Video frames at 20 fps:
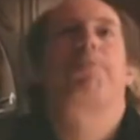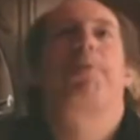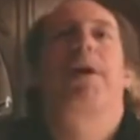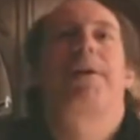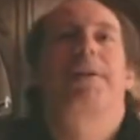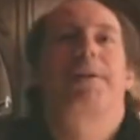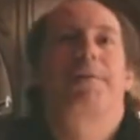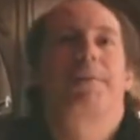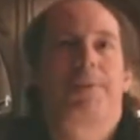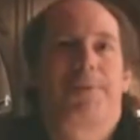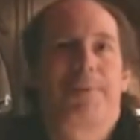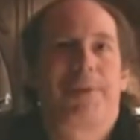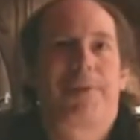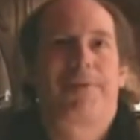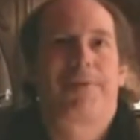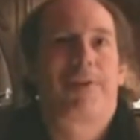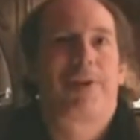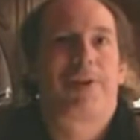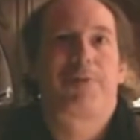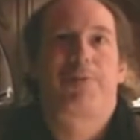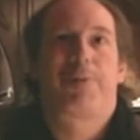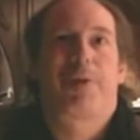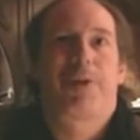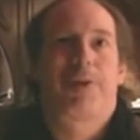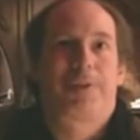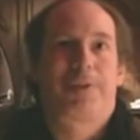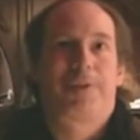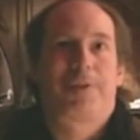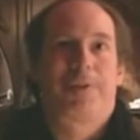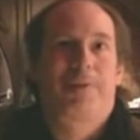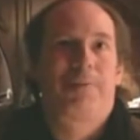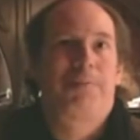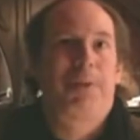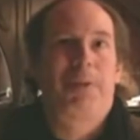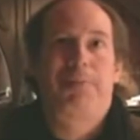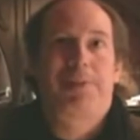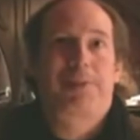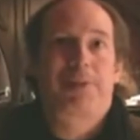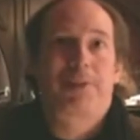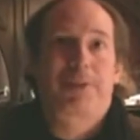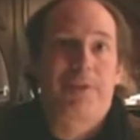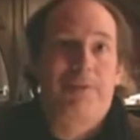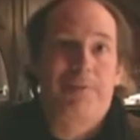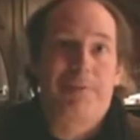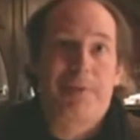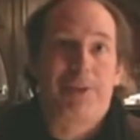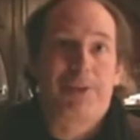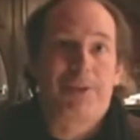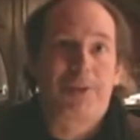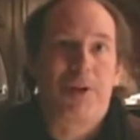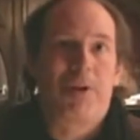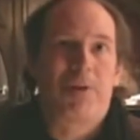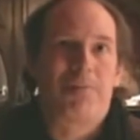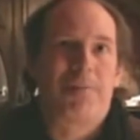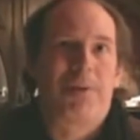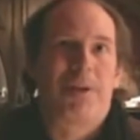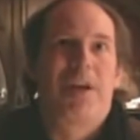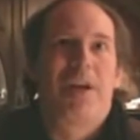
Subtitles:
Martin was one of the first the people to give me a job.